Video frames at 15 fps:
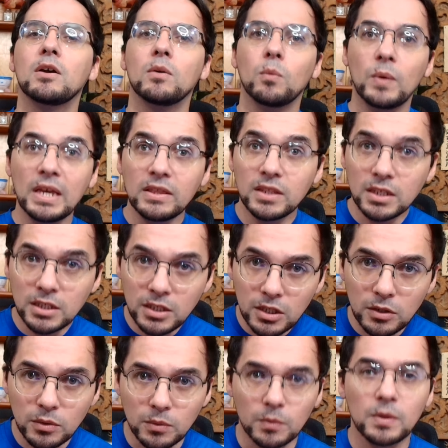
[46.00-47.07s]
with
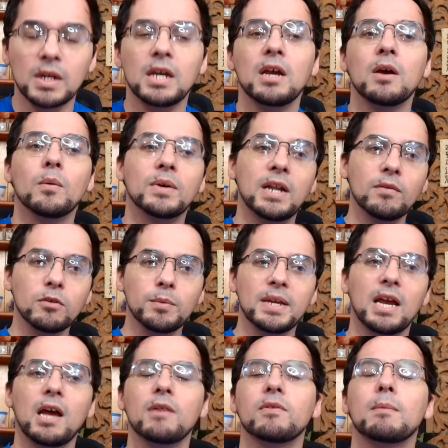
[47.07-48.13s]
you. Whenever we
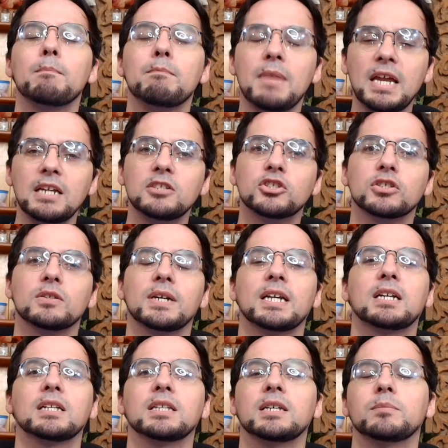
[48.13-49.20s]
have a major
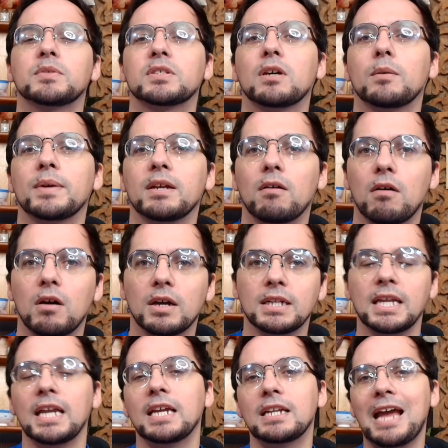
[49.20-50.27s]
eclipse going on
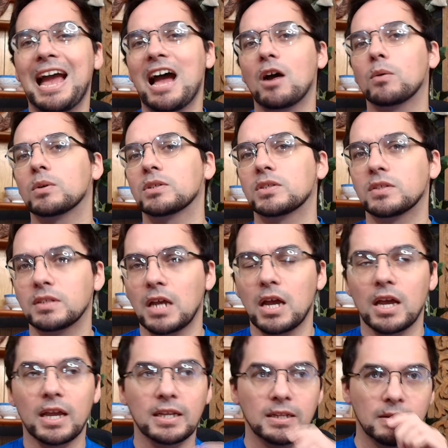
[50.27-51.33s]
in our
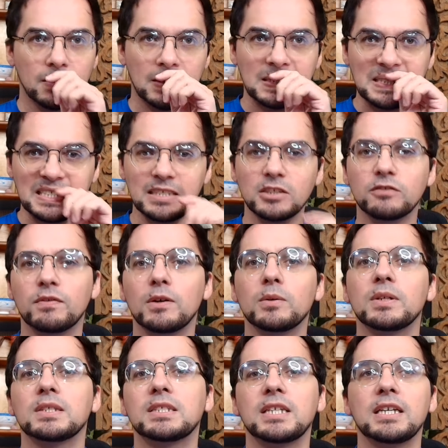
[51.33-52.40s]
sign, this is
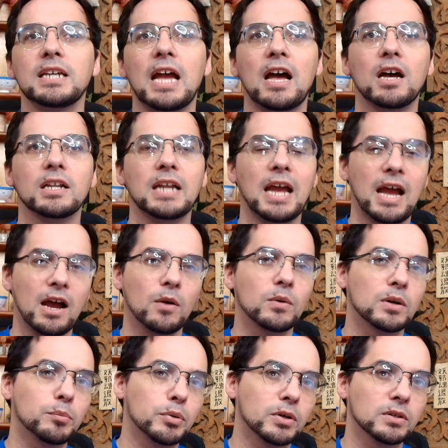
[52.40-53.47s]
focusing on
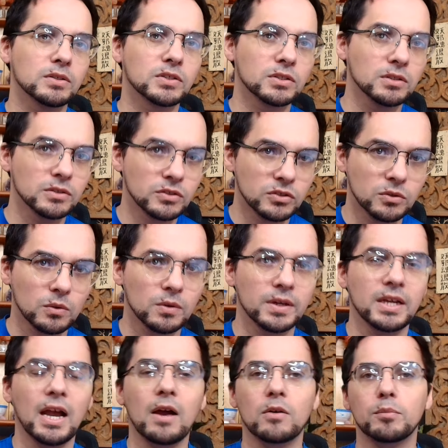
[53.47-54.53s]
our personal
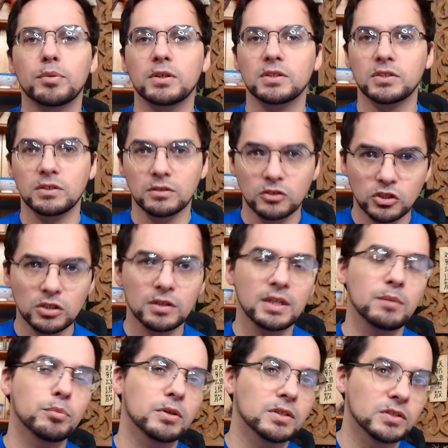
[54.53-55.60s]
story, our personal
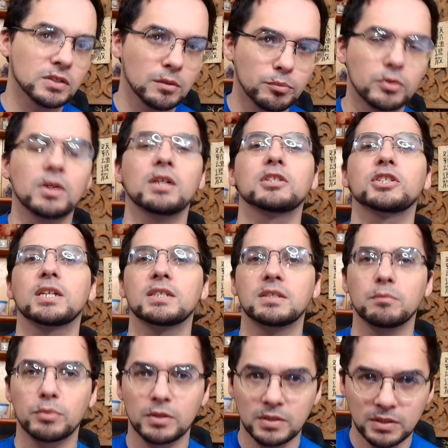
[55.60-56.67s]
journey, personal projects,
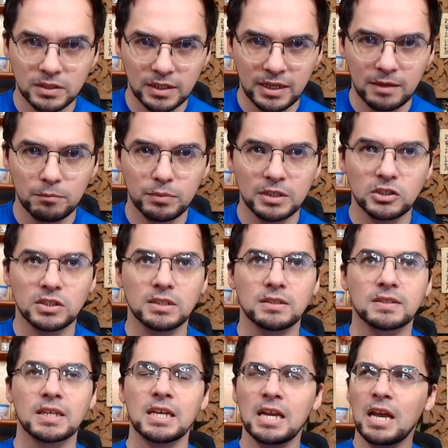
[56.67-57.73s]
and personal
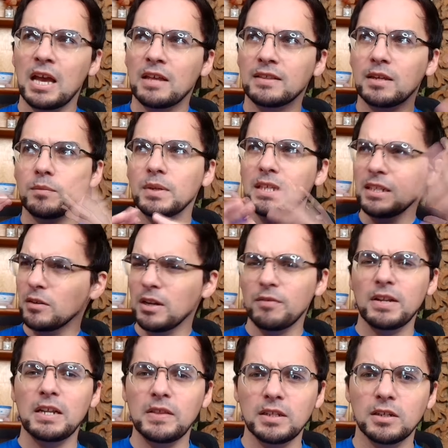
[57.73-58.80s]
ambitions that really don't have
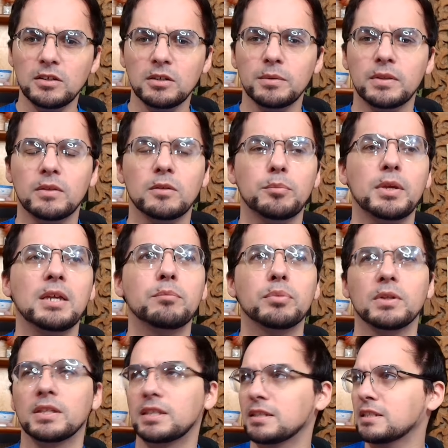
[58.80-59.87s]
anything to do with other
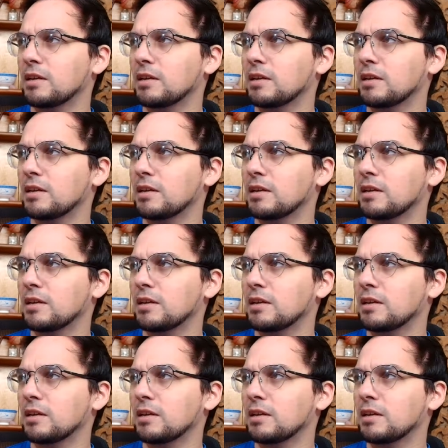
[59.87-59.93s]
people. It doesn't